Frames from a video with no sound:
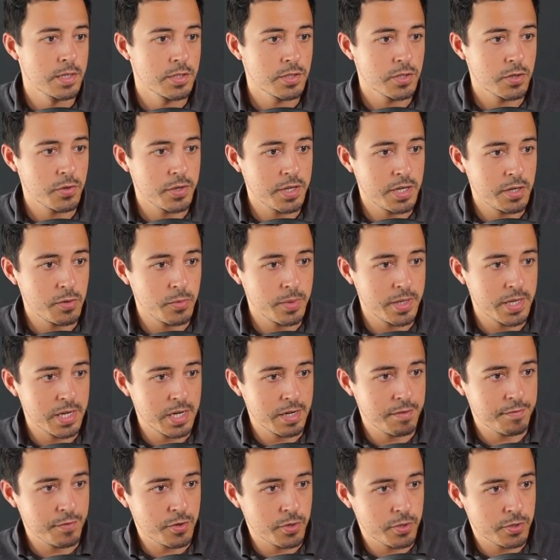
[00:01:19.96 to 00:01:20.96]
So here we
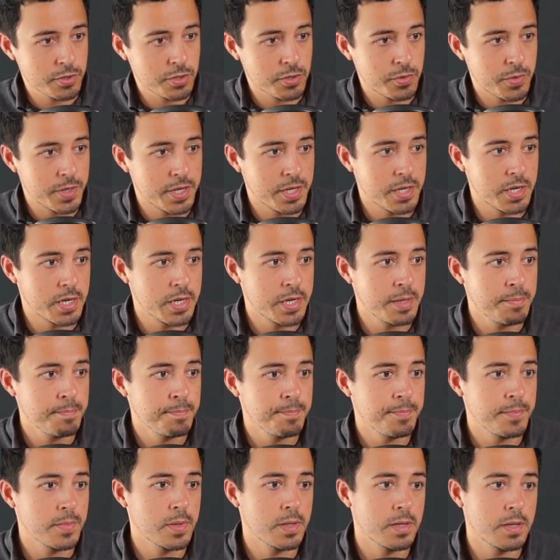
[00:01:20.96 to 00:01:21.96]
have Cursor AI.
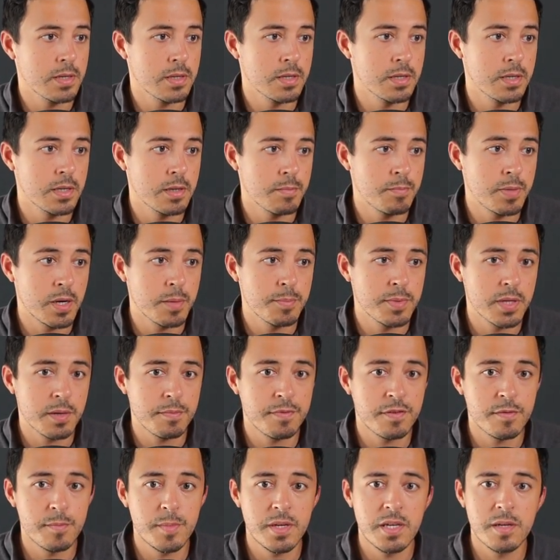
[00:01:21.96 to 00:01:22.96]
It popped up
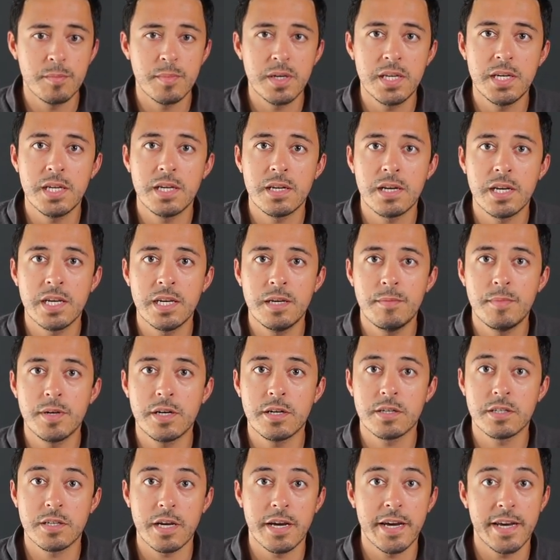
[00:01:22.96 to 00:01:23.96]
for me immediately
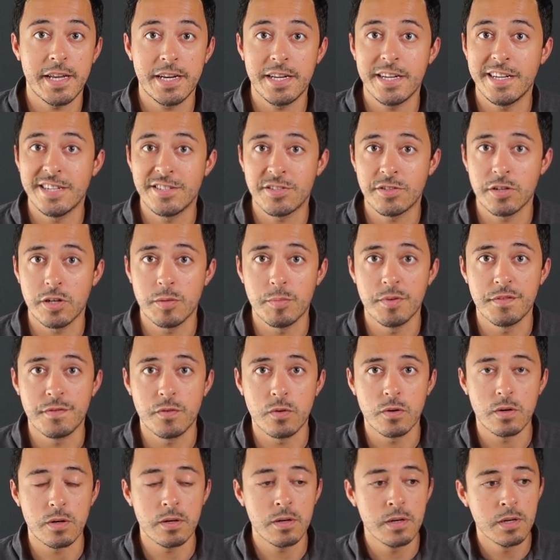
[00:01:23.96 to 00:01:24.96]
because I had it installed
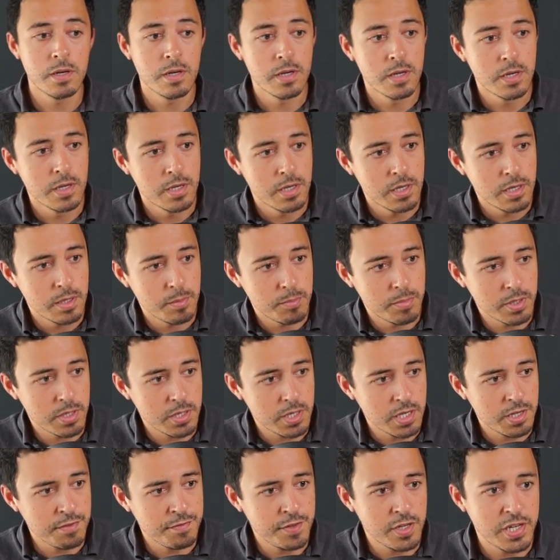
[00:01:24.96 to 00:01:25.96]
before. But
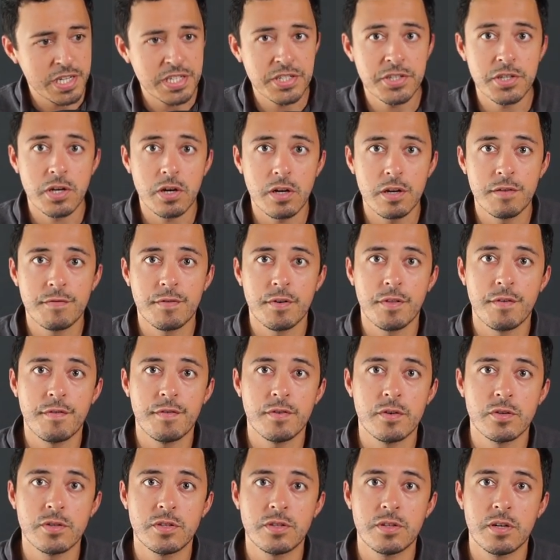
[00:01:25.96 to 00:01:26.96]
if you install it for the
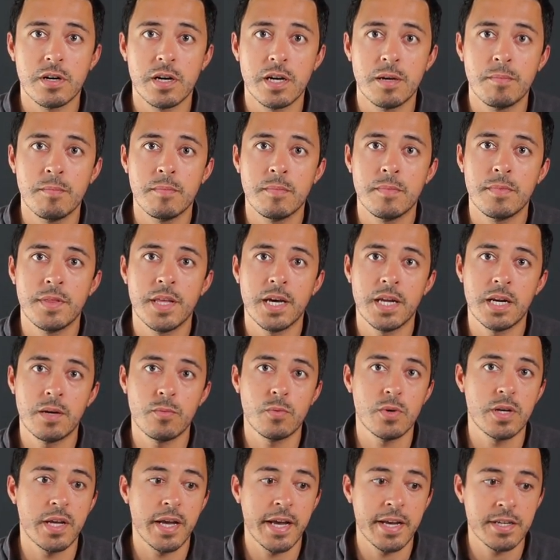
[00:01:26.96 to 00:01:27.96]
first time, then it
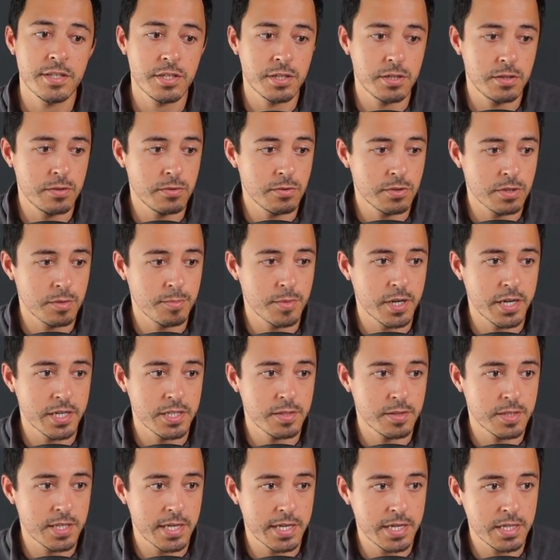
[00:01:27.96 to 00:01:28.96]
will ask you some nice
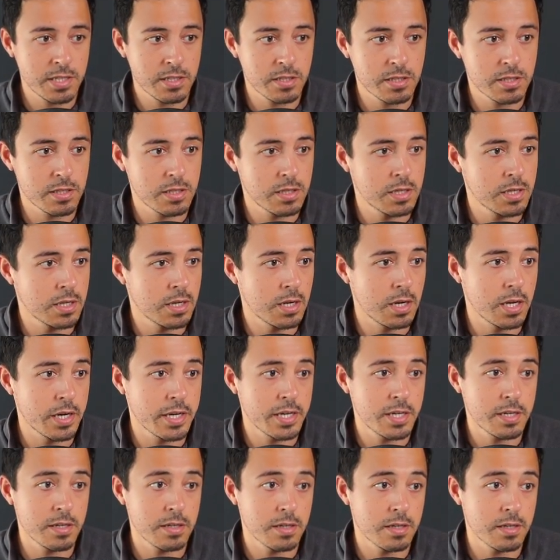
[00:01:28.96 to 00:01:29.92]
things like